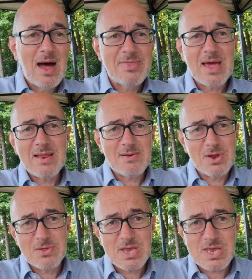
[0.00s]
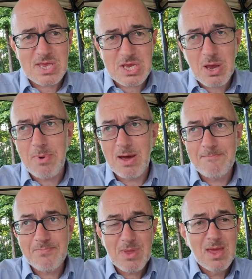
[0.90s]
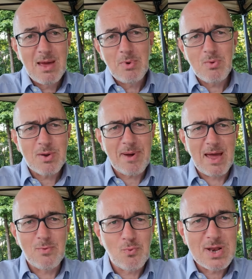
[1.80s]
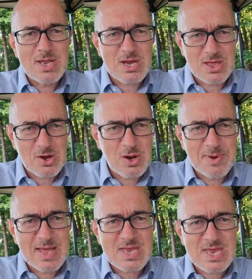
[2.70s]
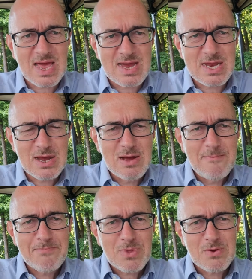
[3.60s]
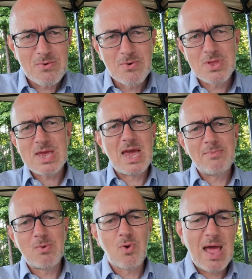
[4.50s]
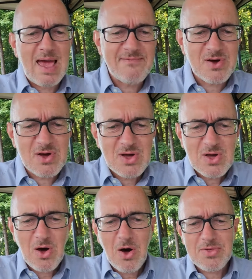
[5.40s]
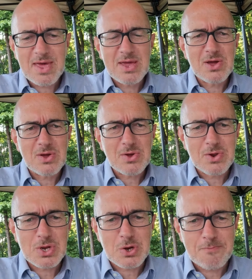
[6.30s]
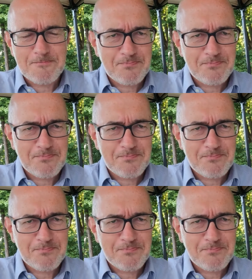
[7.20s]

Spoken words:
And then, this is summer. I mean, what about in winter? They're going to be inside all day. I mean, whatever are they going to do?